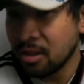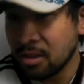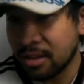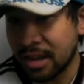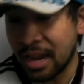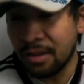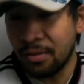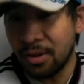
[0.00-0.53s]

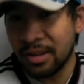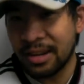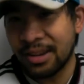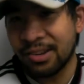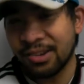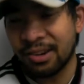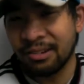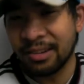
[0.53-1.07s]
the
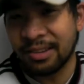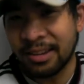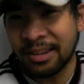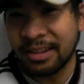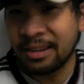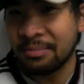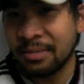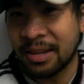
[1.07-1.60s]
Avalanche are a
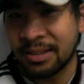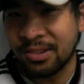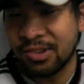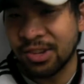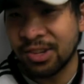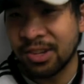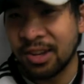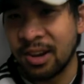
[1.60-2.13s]
team that's
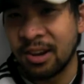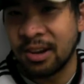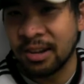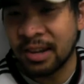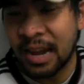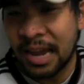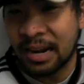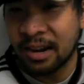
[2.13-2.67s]
just
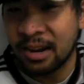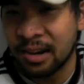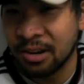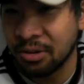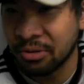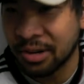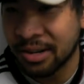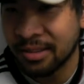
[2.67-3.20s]
young and
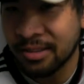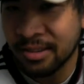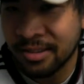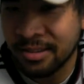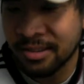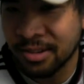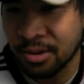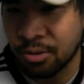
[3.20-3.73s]
hungry.
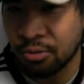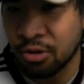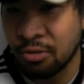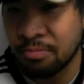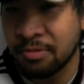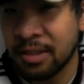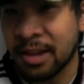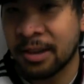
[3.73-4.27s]
This is a
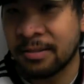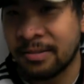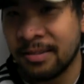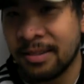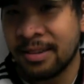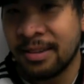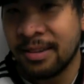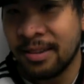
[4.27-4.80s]
group that
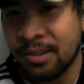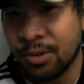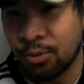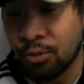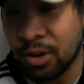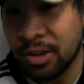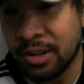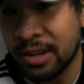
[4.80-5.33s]

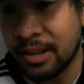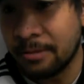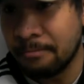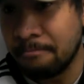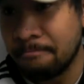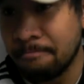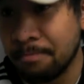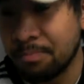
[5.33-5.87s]
really
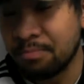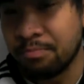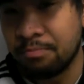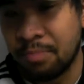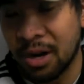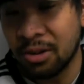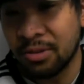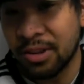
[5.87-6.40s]

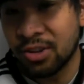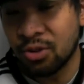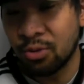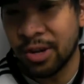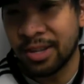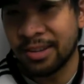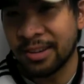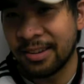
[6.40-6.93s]
barely
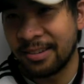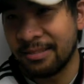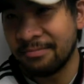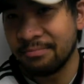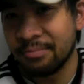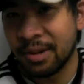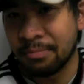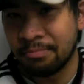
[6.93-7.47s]
squeaked in,
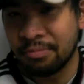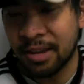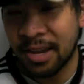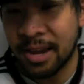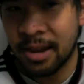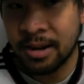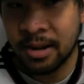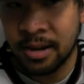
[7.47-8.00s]
but they
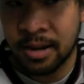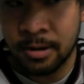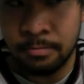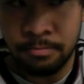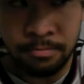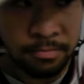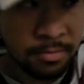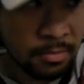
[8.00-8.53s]
got
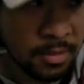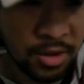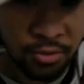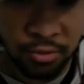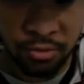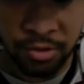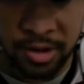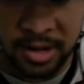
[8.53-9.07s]
hot. That's
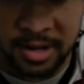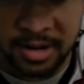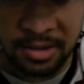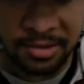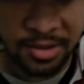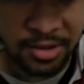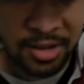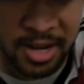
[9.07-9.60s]
what really
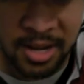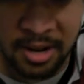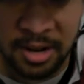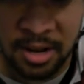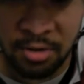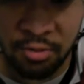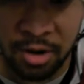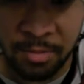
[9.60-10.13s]
counts, is getting
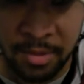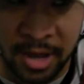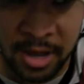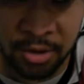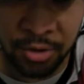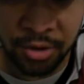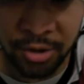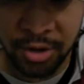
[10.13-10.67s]
hot when it
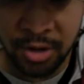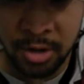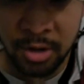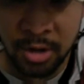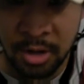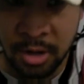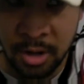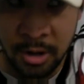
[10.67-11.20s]
matters.
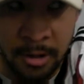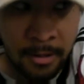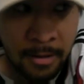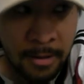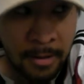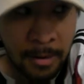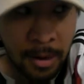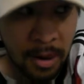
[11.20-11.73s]

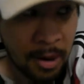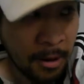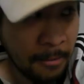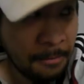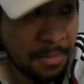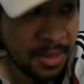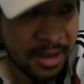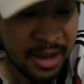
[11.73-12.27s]

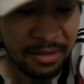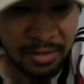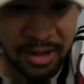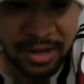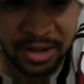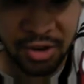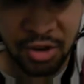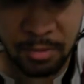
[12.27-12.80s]
The
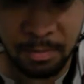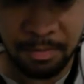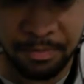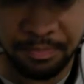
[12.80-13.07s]
Avalanche,